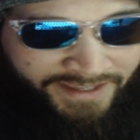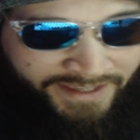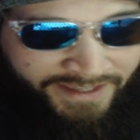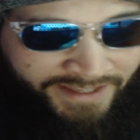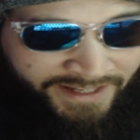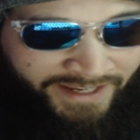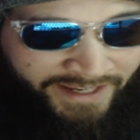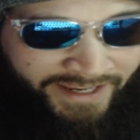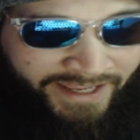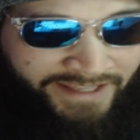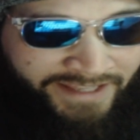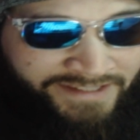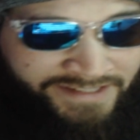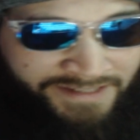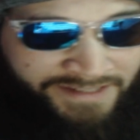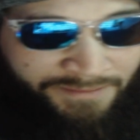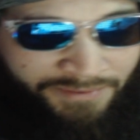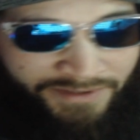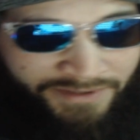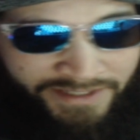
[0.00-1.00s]
Like, as
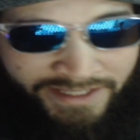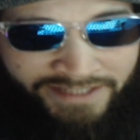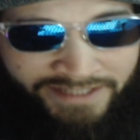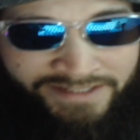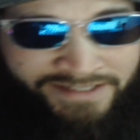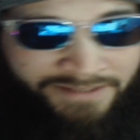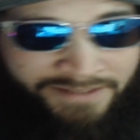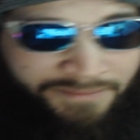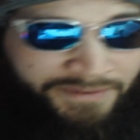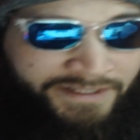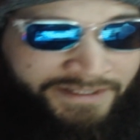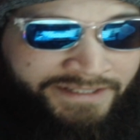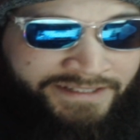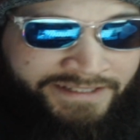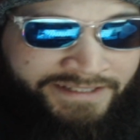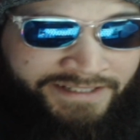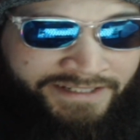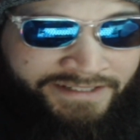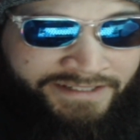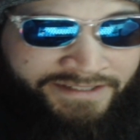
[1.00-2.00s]
simple as
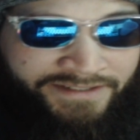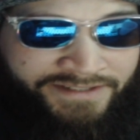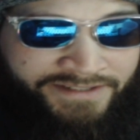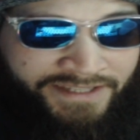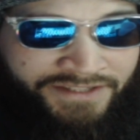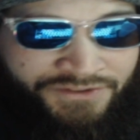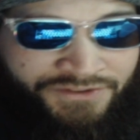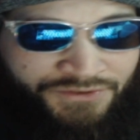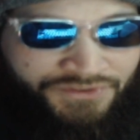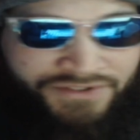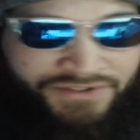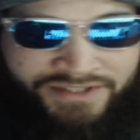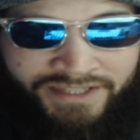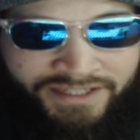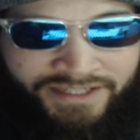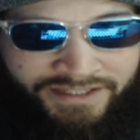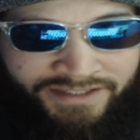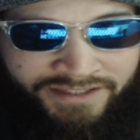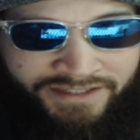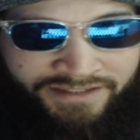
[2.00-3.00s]
it is, it's
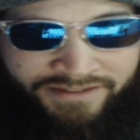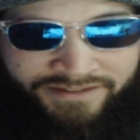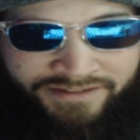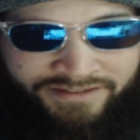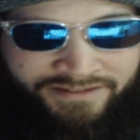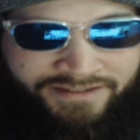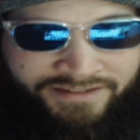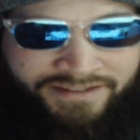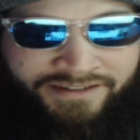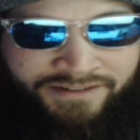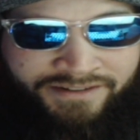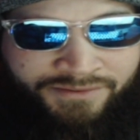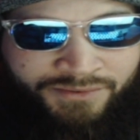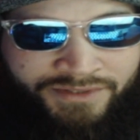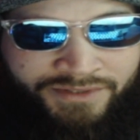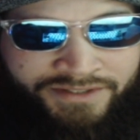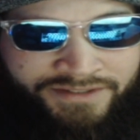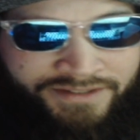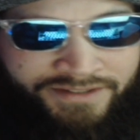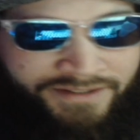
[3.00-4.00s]
interesting. It's just like,
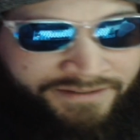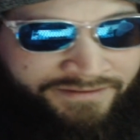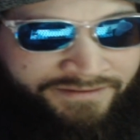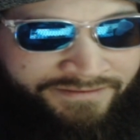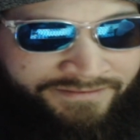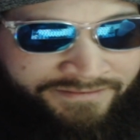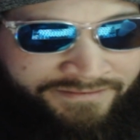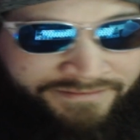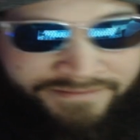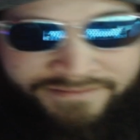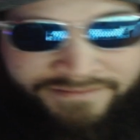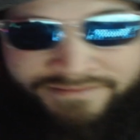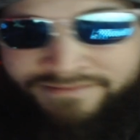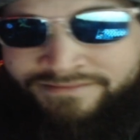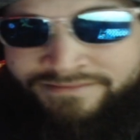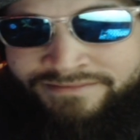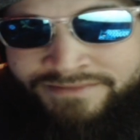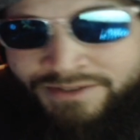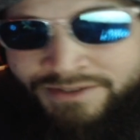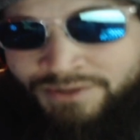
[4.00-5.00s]
what is it?
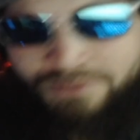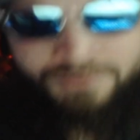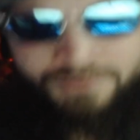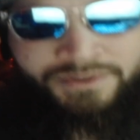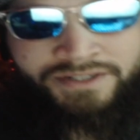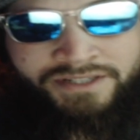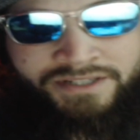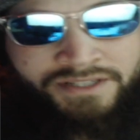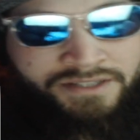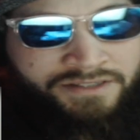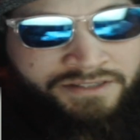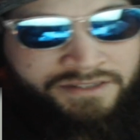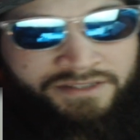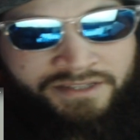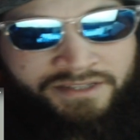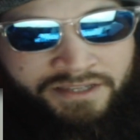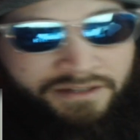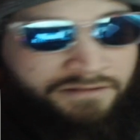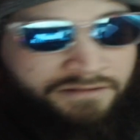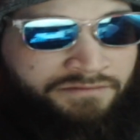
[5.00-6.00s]
You don't know what it is. It's just
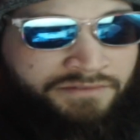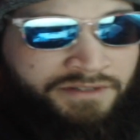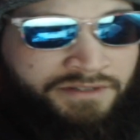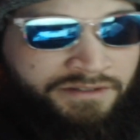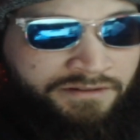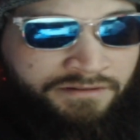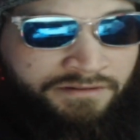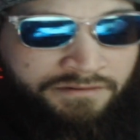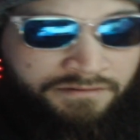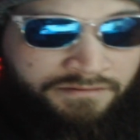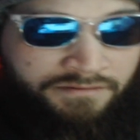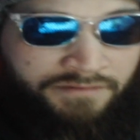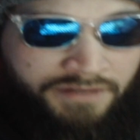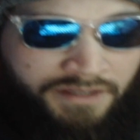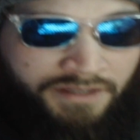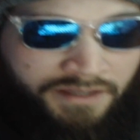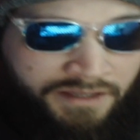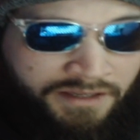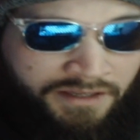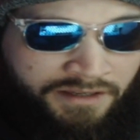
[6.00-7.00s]
like, what is it?
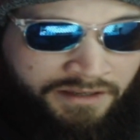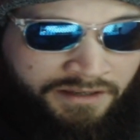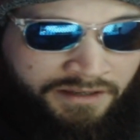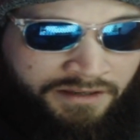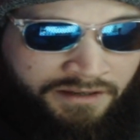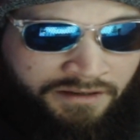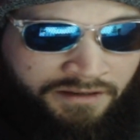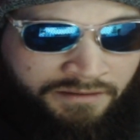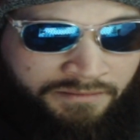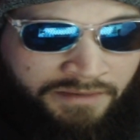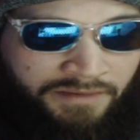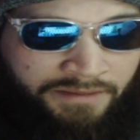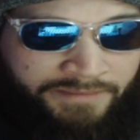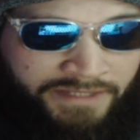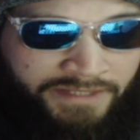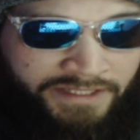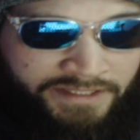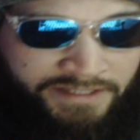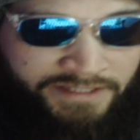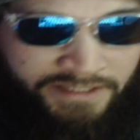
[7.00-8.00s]
My
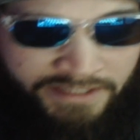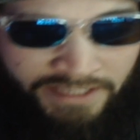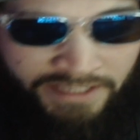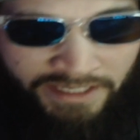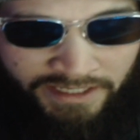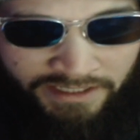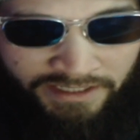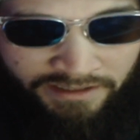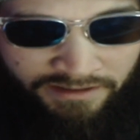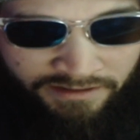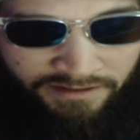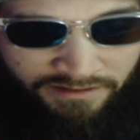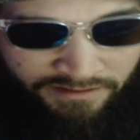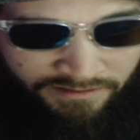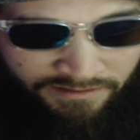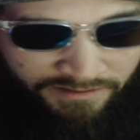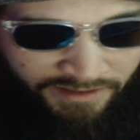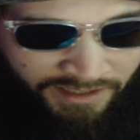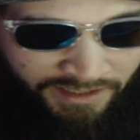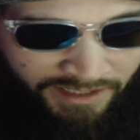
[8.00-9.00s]
man's in a
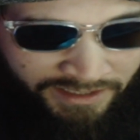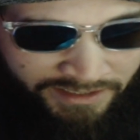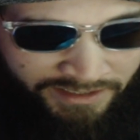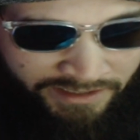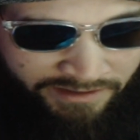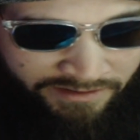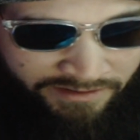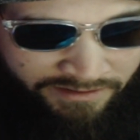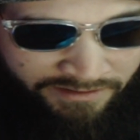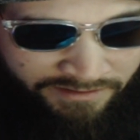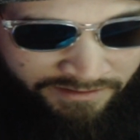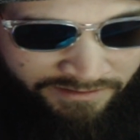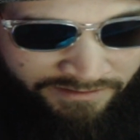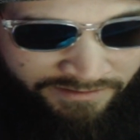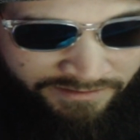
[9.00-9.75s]
clear.